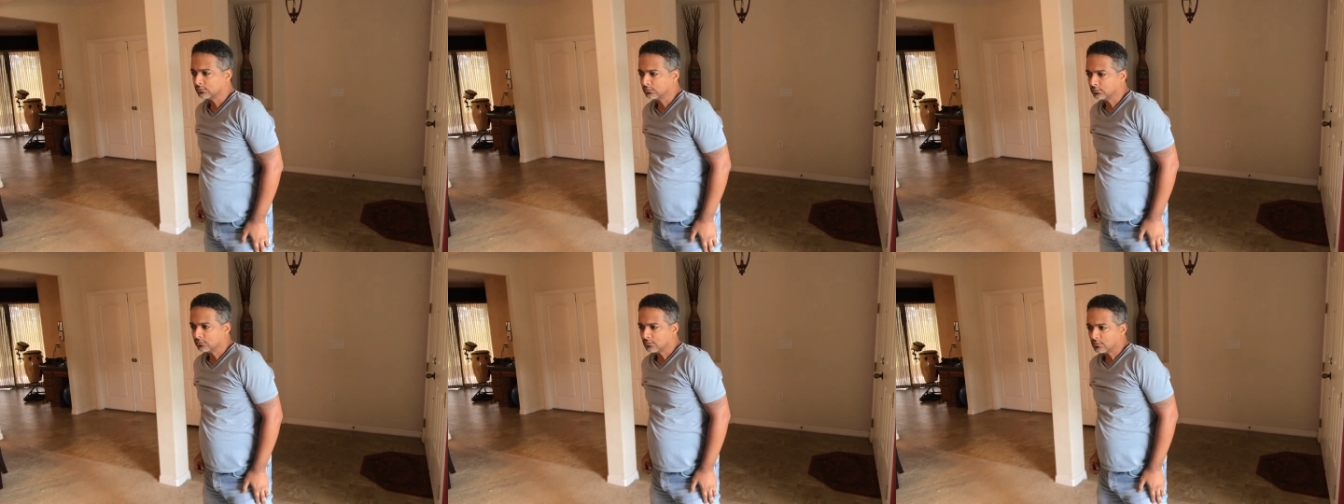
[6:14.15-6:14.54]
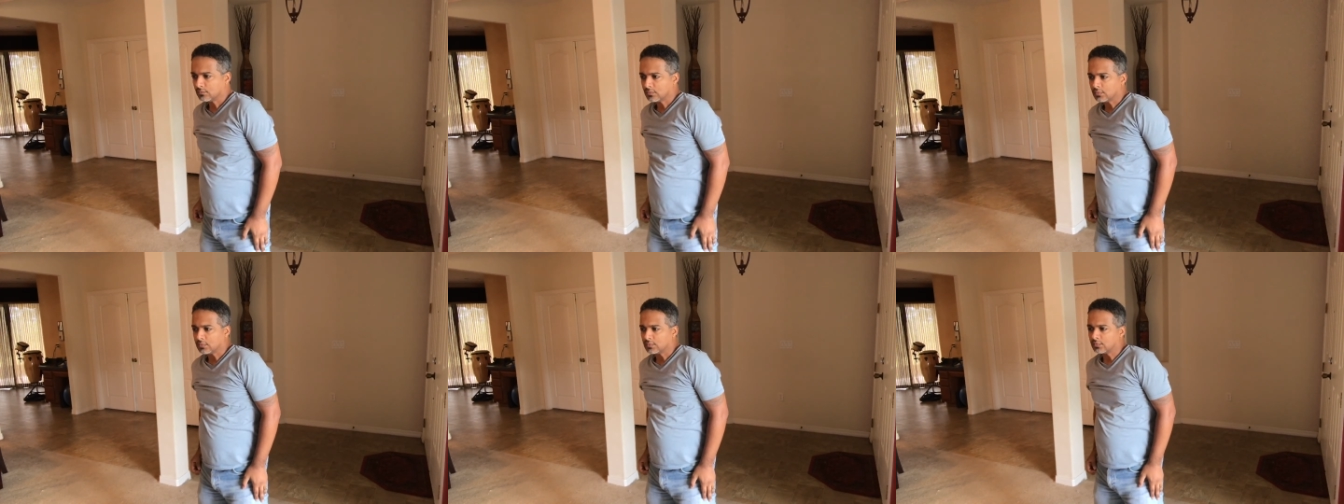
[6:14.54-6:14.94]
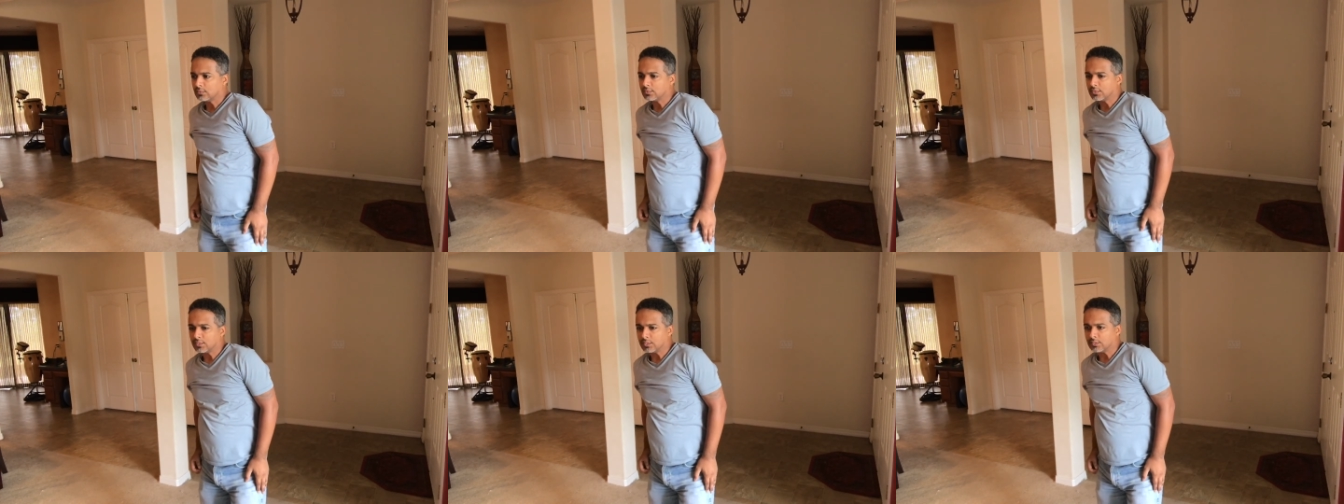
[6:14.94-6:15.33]

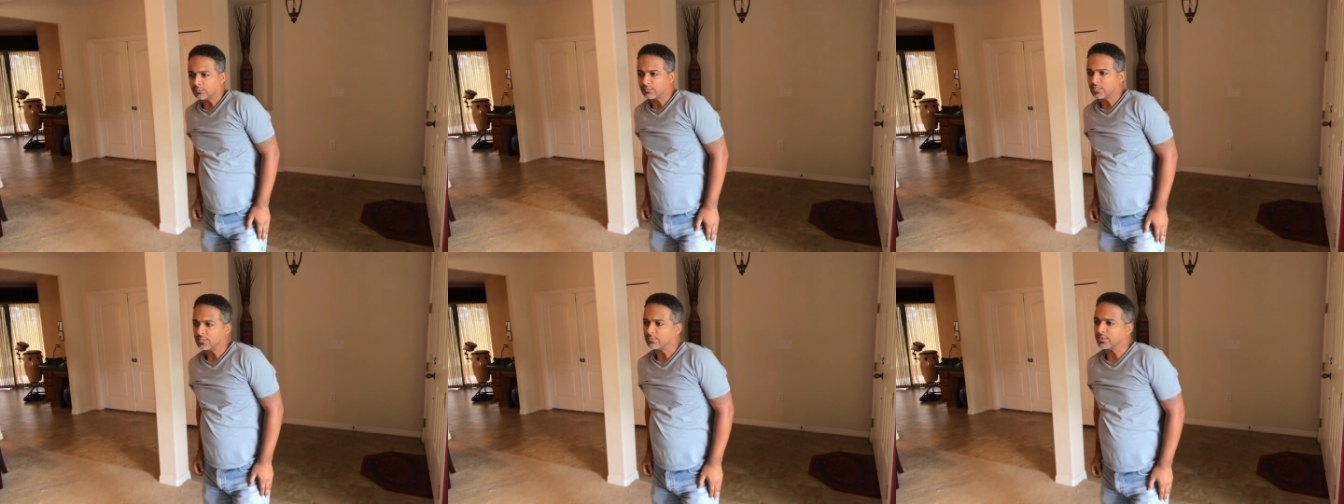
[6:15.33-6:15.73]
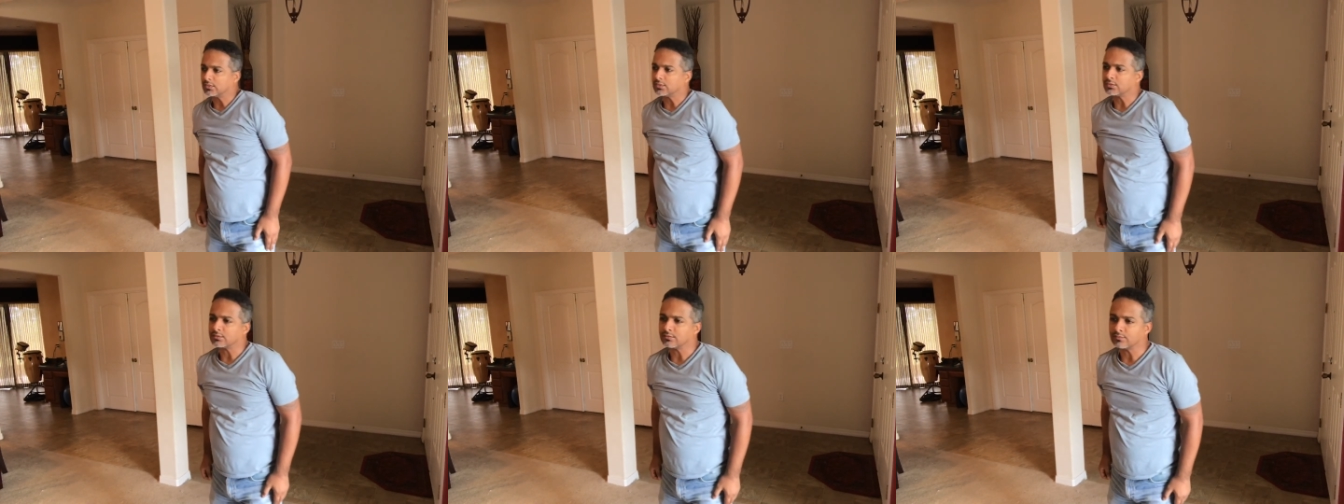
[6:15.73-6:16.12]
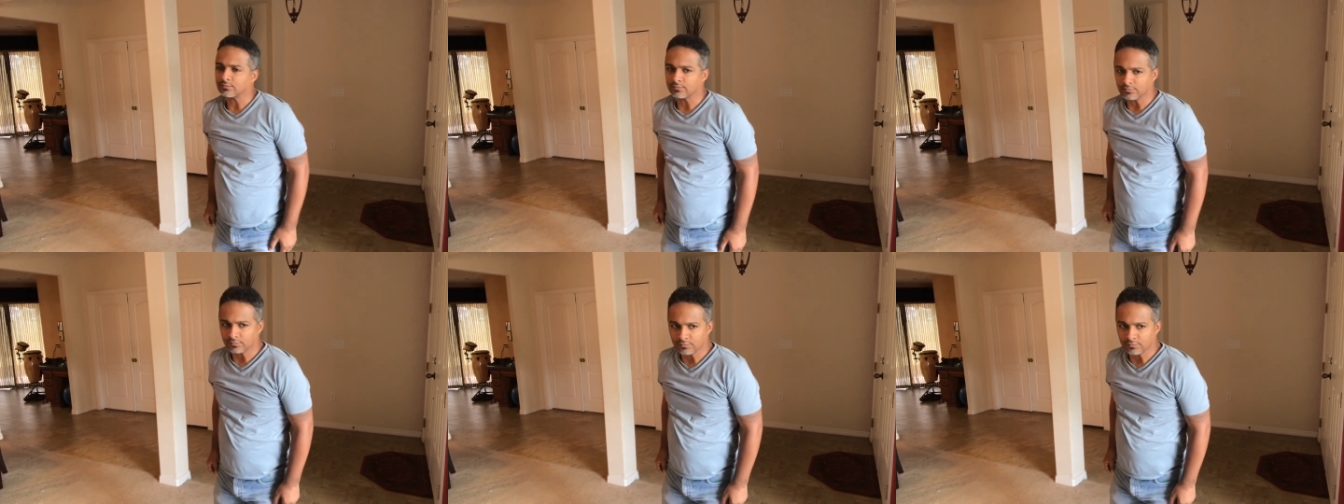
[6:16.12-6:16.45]
desires, the